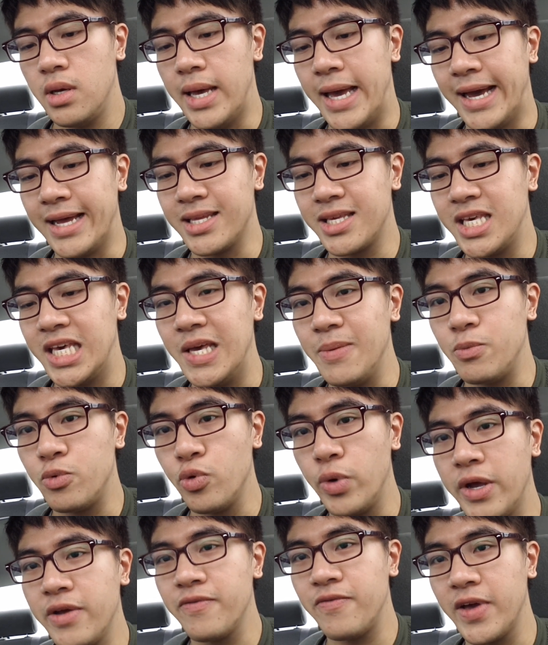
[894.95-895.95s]
and keep
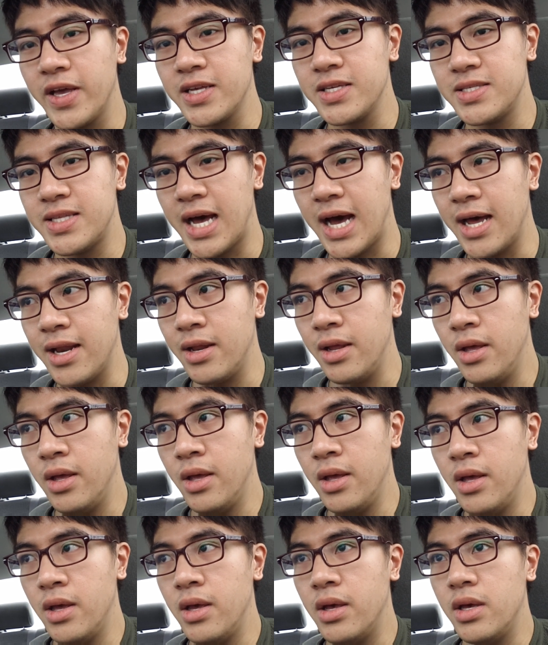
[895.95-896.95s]
doing things that
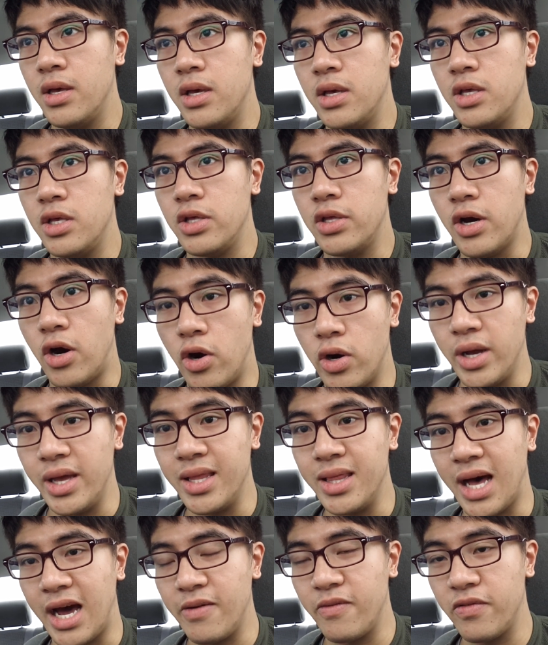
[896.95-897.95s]
are
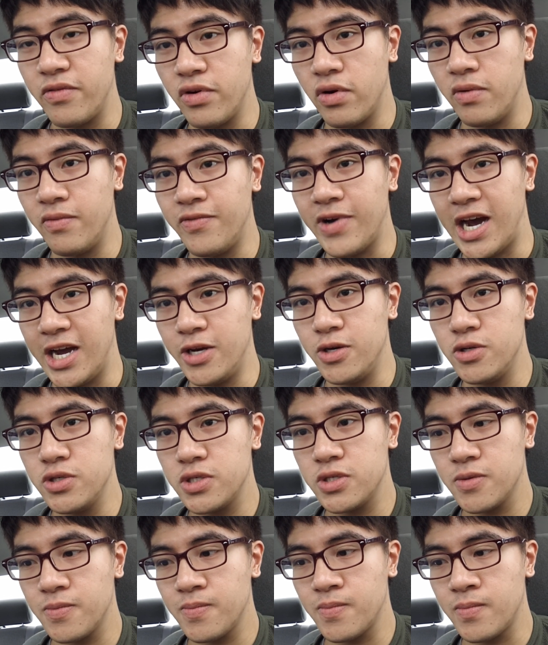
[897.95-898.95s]
in line with your own
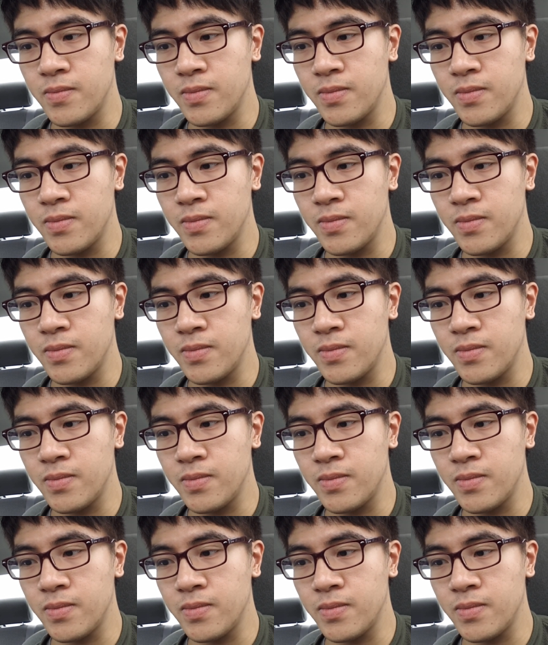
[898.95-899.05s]
values,